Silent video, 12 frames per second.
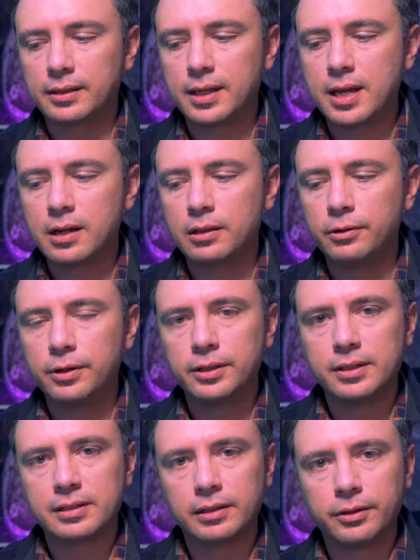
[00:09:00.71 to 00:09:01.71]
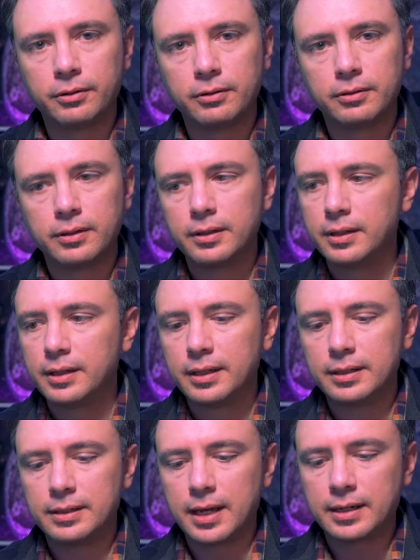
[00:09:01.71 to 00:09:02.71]
they included this little
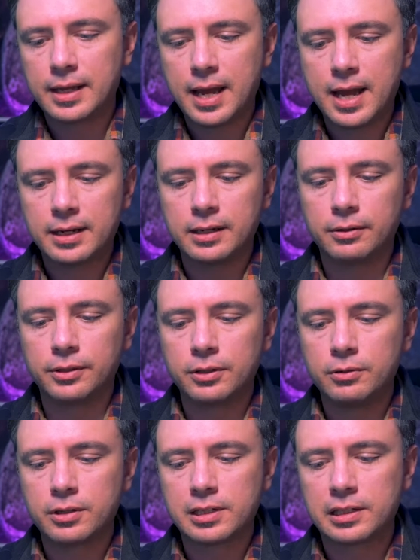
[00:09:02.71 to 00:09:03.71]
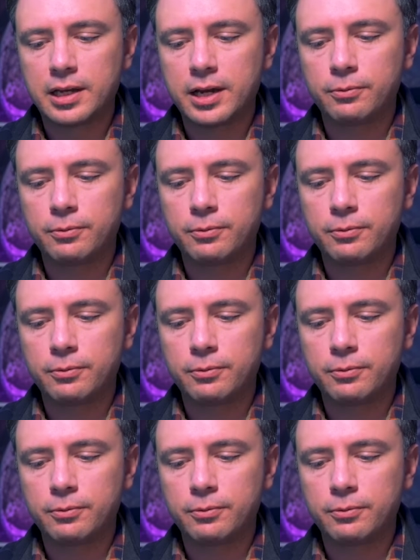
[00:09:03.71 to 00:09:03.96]
dead cat here that you just slide